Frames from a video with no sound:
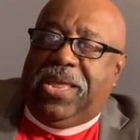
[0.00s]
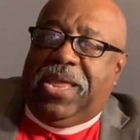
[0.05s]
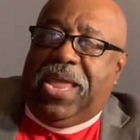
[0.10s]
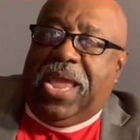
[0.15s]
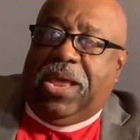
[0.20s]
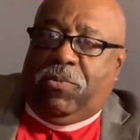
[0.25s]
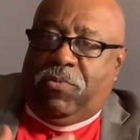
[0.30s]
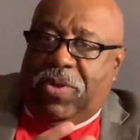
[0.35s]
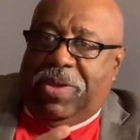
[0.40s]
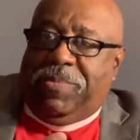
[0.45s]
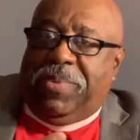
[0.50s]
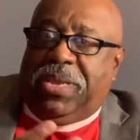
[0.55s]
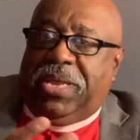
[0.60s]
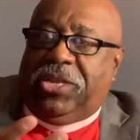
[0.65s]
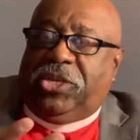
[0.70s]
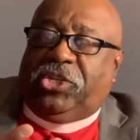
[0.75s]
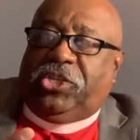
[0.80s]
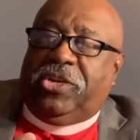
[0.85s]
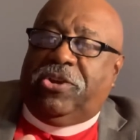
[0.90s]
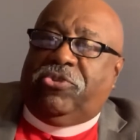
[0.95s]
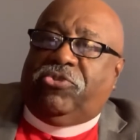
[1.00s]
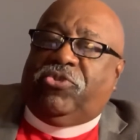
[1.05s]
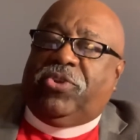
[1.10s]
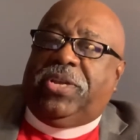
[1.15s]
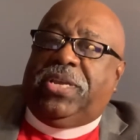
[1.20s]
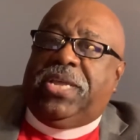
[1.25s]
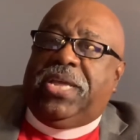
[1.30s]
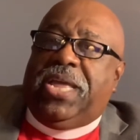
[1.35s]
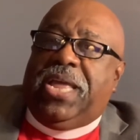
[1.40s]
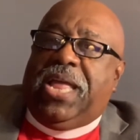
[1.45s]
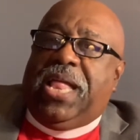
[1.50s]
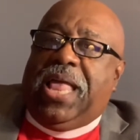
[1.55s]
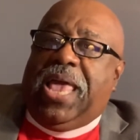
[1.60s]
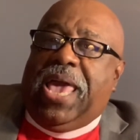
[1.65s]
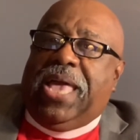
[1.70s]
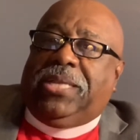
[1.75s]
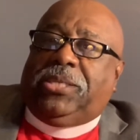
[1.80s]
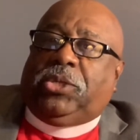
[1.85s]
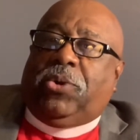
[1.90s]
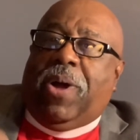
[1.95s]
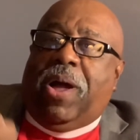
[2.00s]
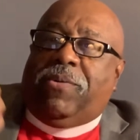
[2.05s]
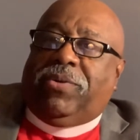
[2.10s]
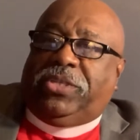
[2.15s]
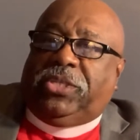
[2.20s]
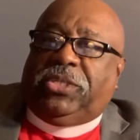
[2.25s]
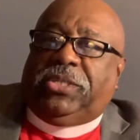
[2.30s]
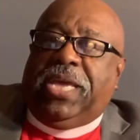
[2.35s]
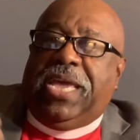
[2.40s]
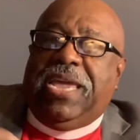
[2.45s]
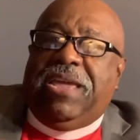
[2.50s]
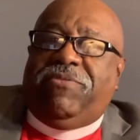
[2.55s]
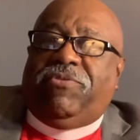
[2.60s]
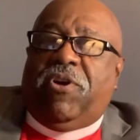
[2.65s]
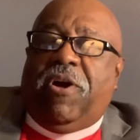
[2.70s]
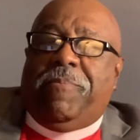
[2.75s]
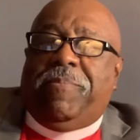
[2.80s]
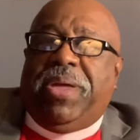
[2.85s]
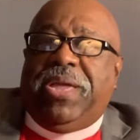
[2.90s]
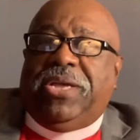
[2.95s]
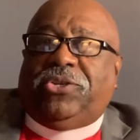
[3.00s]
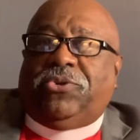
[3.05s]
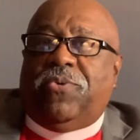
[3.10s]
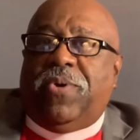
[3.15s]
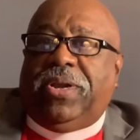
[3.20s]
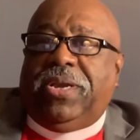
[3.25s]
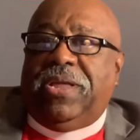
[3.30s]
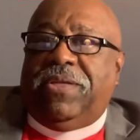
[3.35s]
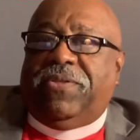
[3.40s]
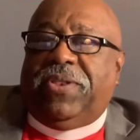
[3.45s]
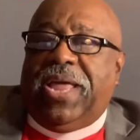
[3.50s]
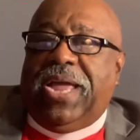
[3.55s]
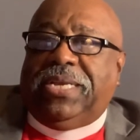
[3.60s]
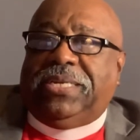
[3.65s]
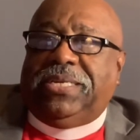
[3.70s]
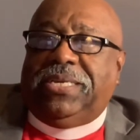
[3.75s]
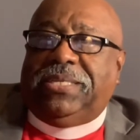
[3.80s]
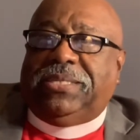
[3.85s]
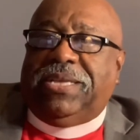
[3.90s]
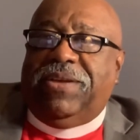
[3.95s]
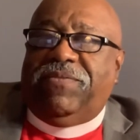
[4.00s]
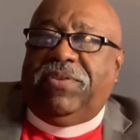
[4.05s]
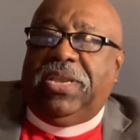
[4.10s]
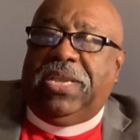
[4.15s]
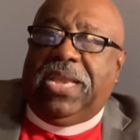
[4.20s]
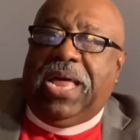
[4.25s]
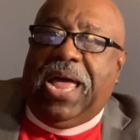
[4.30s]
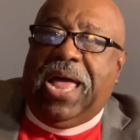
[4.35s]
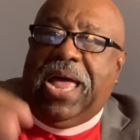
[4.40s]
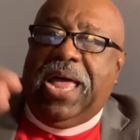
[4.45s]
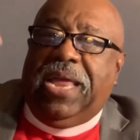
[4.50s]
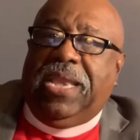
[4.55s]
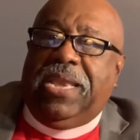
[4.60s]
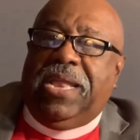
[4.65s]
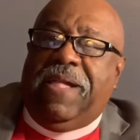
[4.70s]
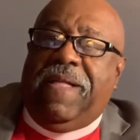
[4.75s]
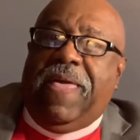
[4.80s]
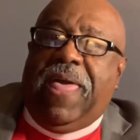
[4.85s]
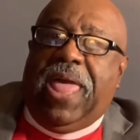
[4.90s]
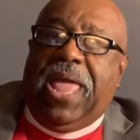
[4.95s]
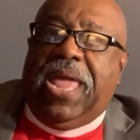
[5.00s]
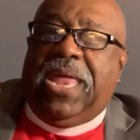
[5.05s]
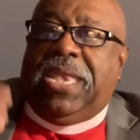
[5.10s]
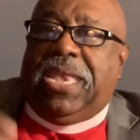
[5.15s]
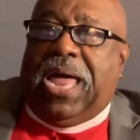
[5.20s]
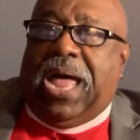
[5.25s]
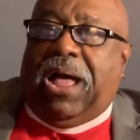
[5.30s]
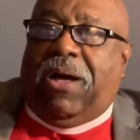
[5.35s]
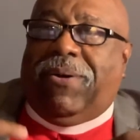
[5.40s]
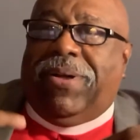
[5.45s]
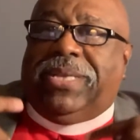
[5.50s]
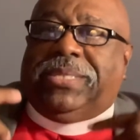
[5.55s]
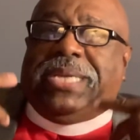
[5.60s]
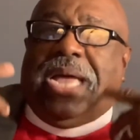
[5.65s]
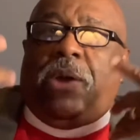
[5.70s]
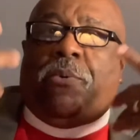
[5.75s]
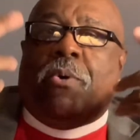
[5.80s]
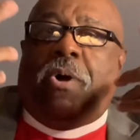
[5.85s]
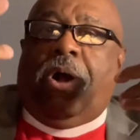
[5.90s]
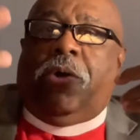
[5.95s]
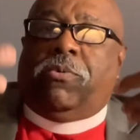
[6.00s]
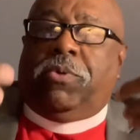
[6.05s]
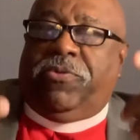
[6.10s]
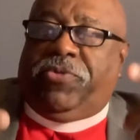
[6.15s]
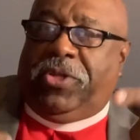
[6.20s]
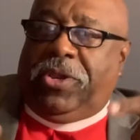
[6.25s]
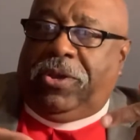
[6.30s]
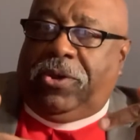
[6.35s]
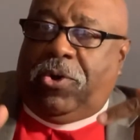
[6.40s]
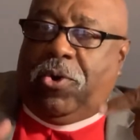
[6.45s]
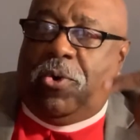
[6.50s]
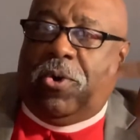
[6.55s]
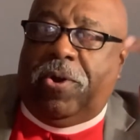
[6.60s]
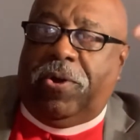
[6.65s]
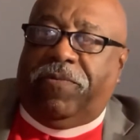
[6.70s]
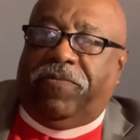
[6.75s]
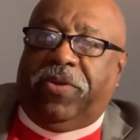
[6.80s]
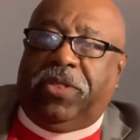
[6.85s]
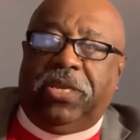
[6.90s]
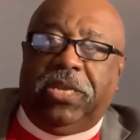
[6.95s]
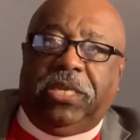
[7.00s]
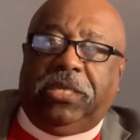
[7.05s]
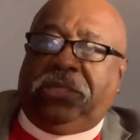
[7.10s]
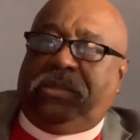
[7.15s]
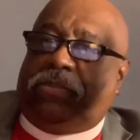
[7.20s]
and women and children. And so I was saved on May 20th, 1979. And now as I walk with the Lord for these